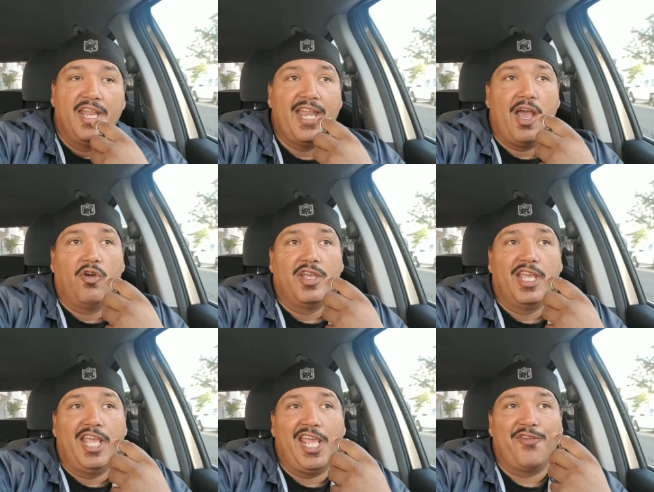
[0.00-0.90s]
Now,
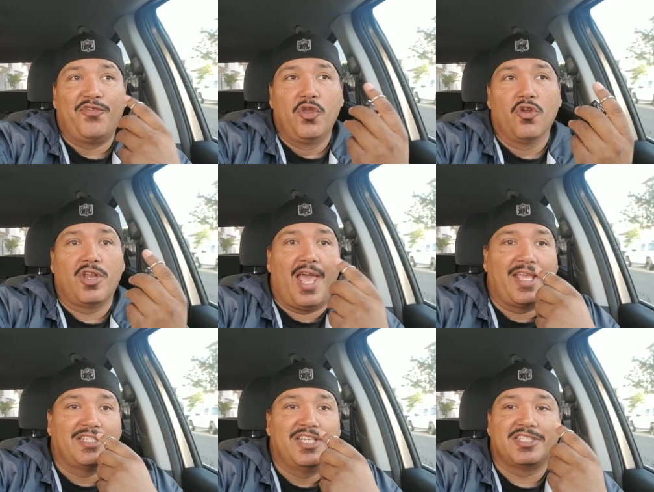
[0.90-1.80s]
if you're,
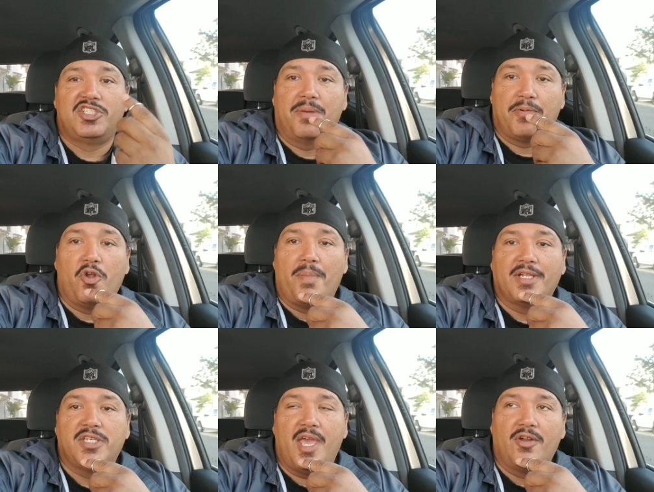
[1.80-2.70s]
like, just jumping on
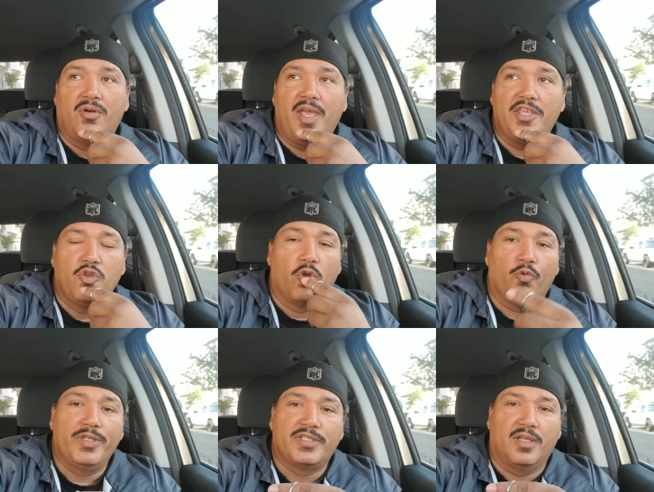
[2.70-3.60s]
my channel and you're a
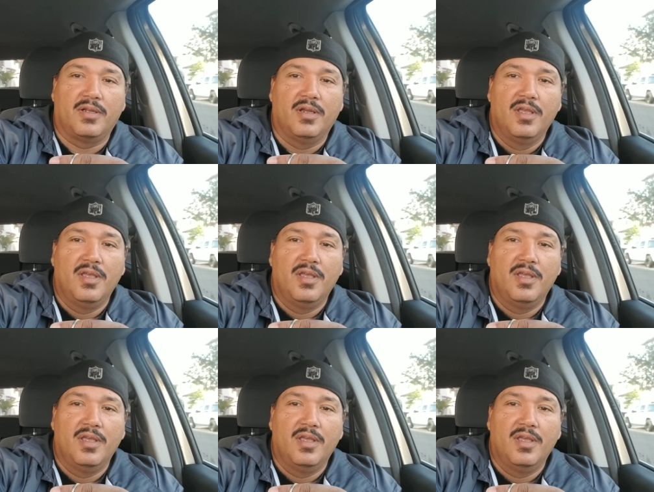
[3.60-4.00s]
reseller